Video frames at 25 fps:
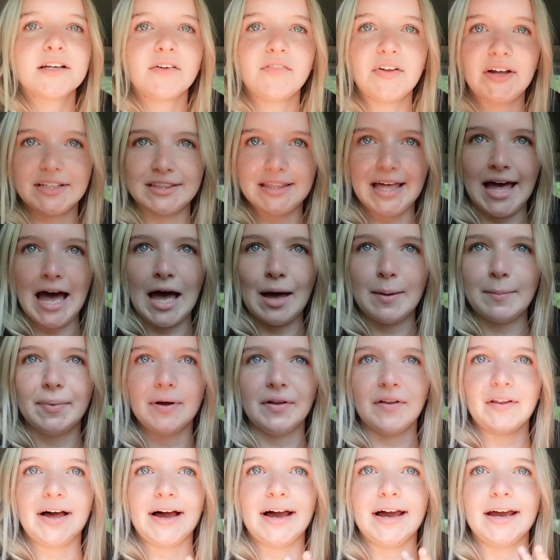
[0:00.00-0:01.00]
stuff like that.
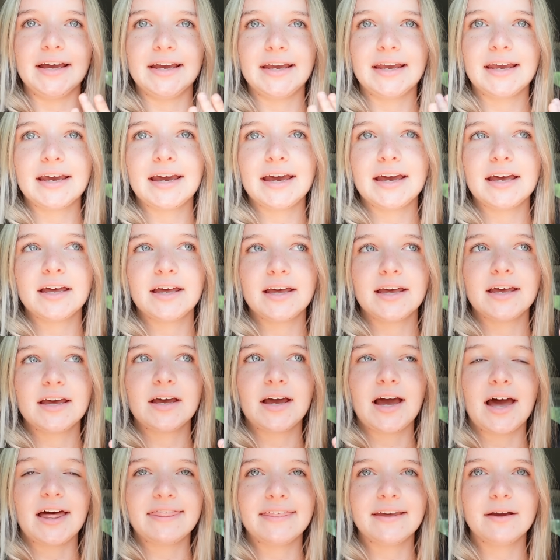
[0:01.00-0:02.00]
But, like,
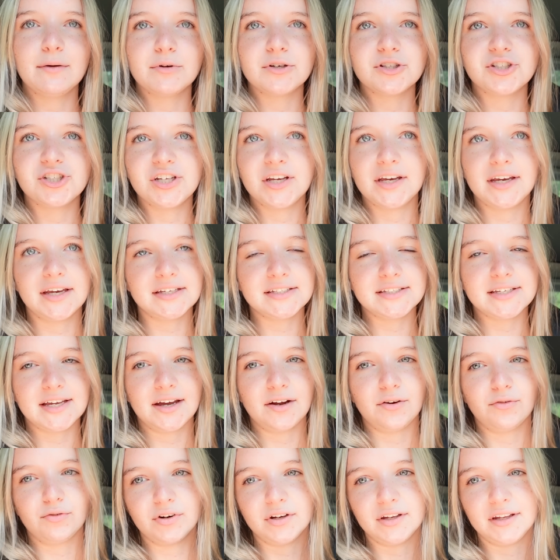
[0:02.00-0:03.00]
I think when she gets,
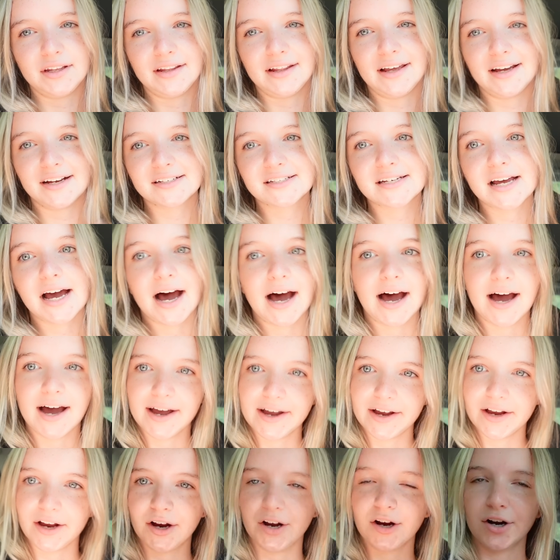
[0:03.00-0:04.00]
like, really, like,
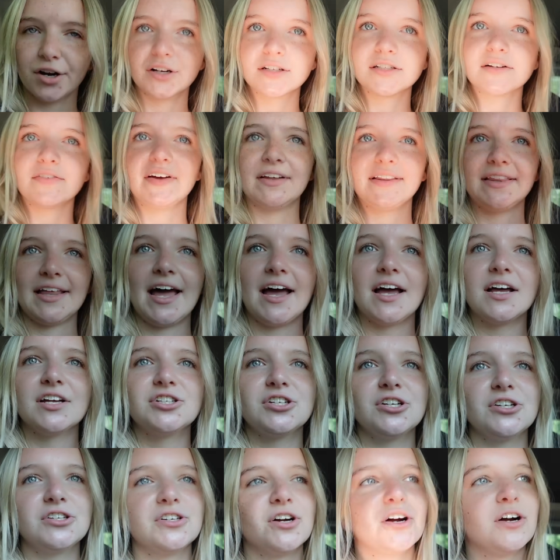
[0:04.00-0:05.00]
tired or stuff like
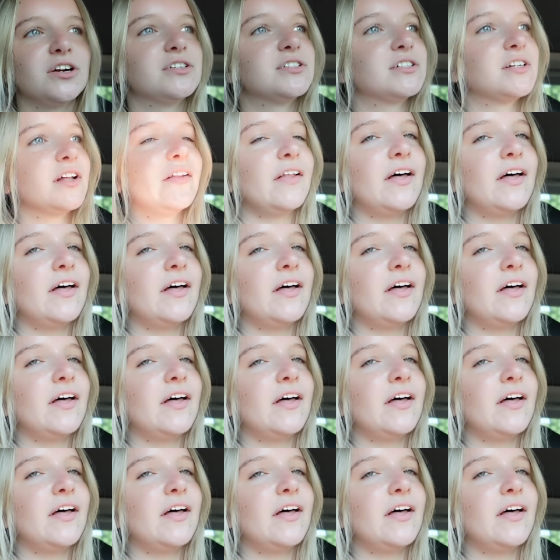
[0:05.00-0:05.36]
that, she starts to,